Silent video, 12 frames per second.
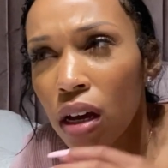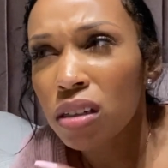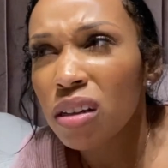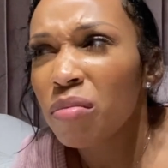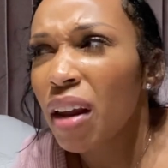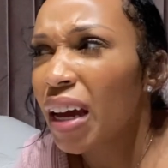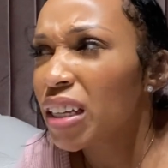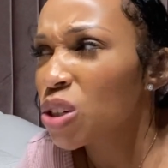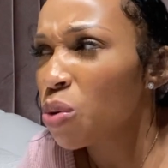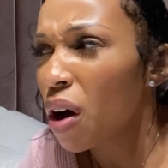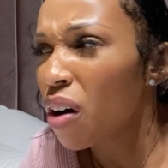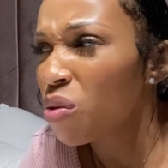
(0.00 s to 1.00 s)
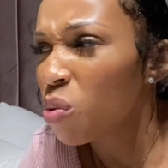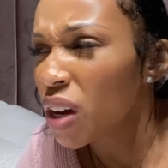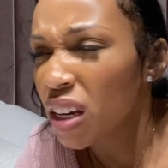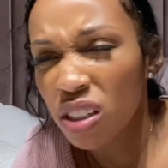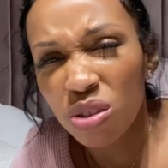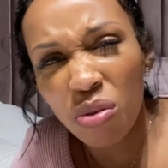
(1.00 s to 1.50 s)
So I'm like, 12
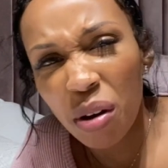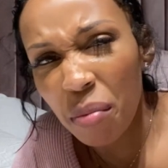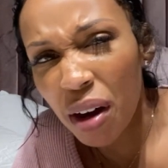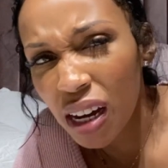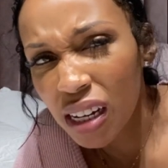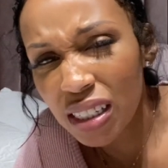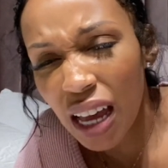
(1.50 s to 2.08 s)
weeks, 3 months.